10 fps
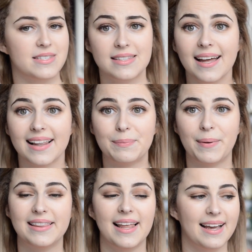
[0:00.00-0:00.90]
still,
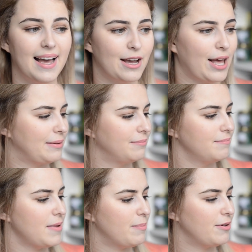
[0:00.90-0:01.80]
but like I
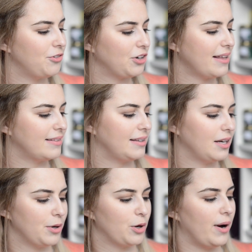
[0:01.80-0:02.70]
can maybe forget that
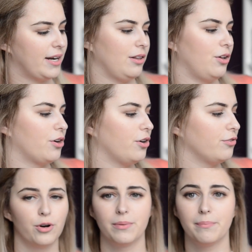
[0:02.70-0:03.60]
there were quite a lot
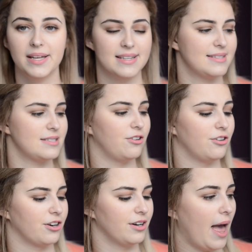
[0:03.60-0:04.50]
of wooden bits
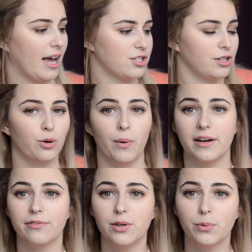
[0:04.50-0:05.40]
or actually
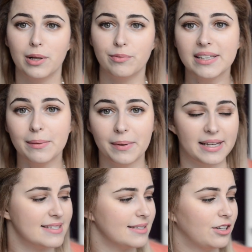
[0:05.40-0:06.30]
quite a few well-written
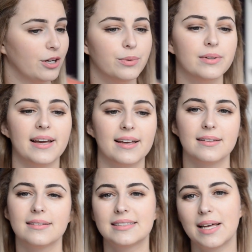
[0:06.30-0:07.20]
bits, you know?
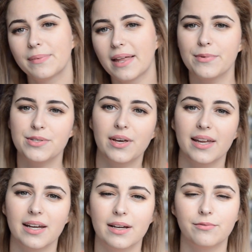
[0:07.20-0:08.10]
Like, sometimes you
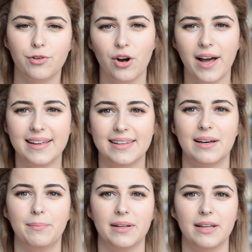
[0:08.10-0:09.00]
get a wrong
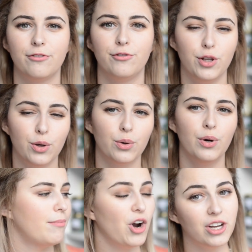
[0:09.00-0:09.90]
idea, but if
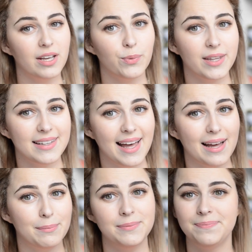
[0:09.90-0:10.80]
you mark it with a
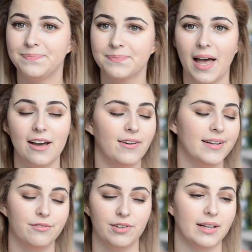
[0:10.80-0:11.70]
tab, I
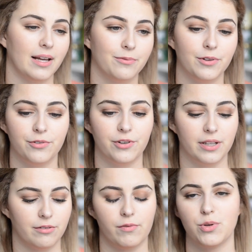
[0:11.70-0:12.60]
find it really helpful for
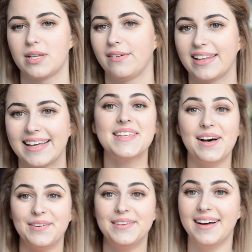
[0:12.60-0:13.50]
the reviews and everything.
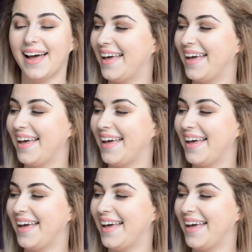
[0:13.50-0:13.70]
So,